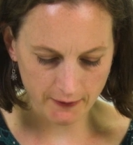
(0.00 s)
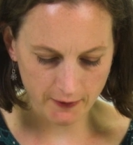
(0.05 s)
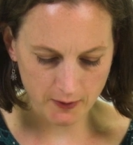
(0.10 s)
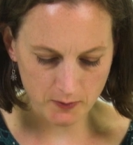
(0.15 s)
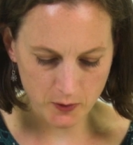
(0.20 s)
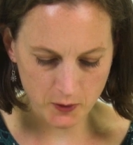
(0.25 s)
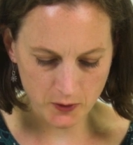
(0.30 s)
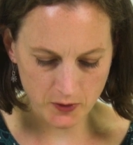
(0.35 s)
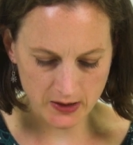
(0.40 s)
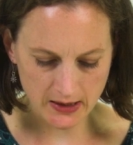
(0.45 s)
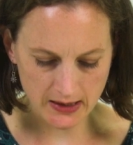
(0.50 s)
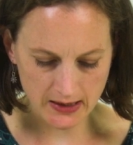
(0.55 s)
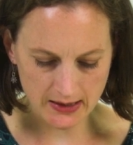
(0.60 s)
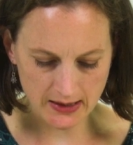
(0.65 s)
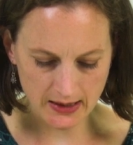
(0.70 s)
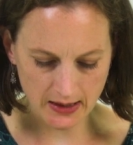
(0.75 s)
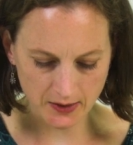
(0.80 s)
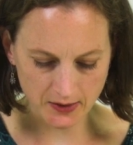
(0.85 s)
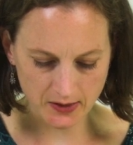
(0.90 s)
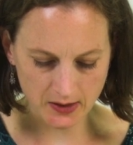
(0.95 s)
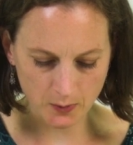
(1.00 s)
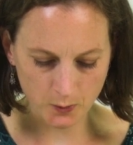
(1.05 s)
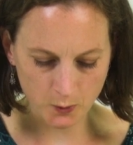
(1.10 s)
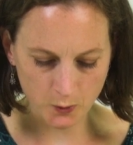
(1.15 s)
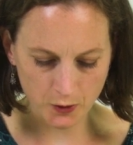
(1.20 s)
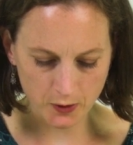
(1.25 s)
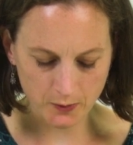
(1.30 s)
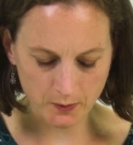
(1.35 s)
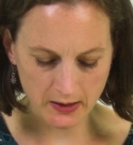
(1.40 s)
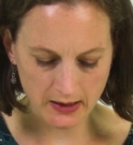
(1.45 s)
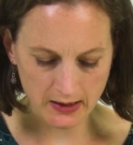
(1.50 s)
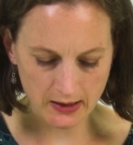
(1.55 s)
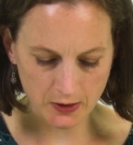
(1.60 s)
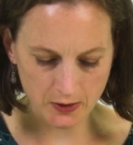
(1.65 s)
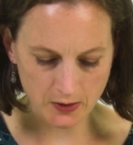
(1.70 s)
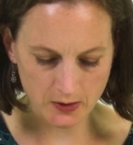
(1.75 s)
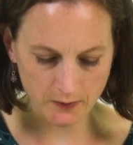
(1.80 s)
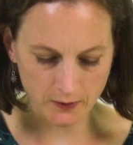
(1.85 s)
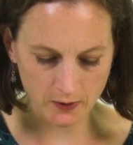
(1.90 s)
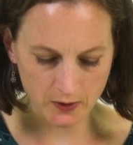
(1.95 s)
for more details that would be
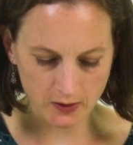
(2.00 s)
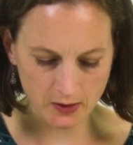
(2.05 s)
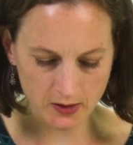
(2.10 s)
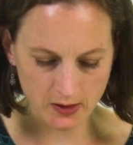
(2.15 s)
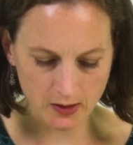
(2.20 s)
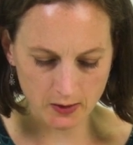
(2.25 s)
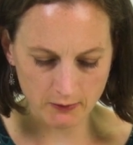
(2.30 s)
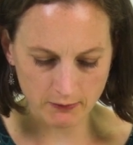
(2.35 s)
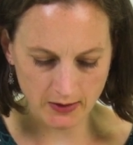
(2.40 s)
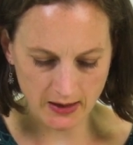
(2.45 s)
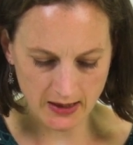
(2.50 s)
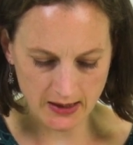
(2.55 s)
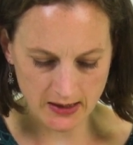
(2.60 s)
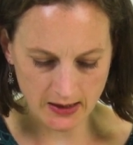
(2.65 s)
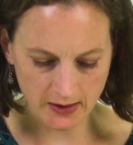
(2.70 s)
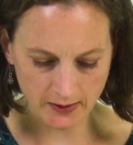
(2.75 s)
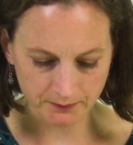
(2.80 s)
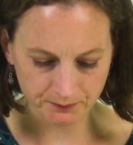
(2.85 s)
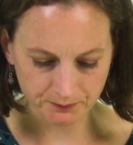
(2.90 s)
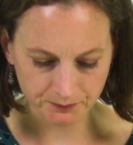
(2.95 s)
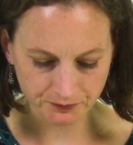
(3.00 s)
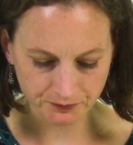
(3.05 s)
useful to the reader.